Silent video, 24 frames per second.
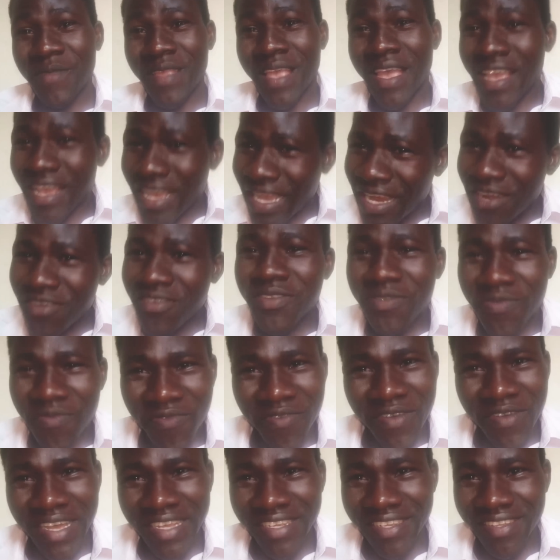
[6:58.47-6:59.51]
I cannot
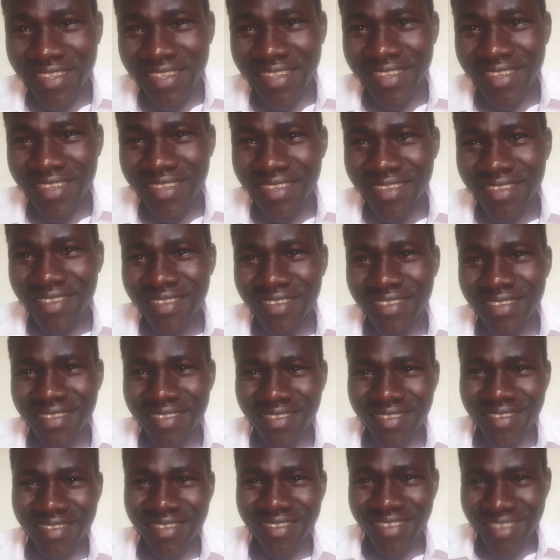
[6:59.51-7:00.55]
fast.
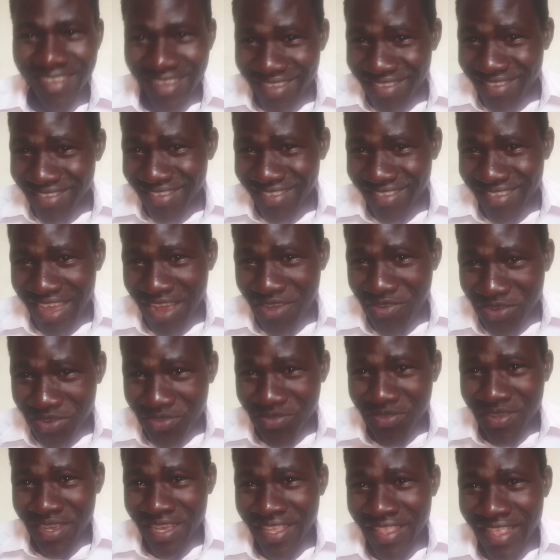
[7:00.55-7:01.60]
Yes, are we
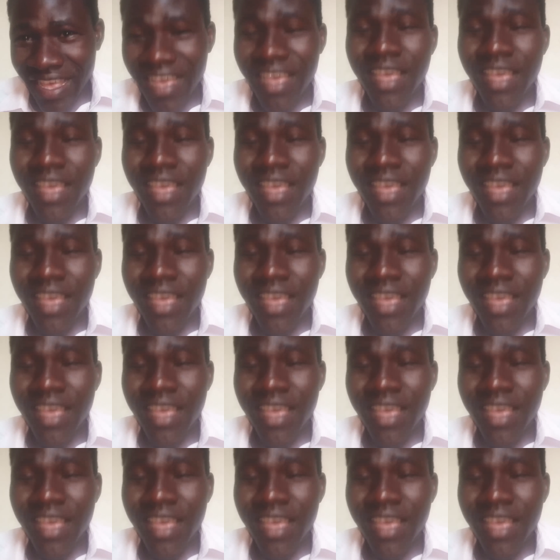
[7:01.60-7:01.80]
together?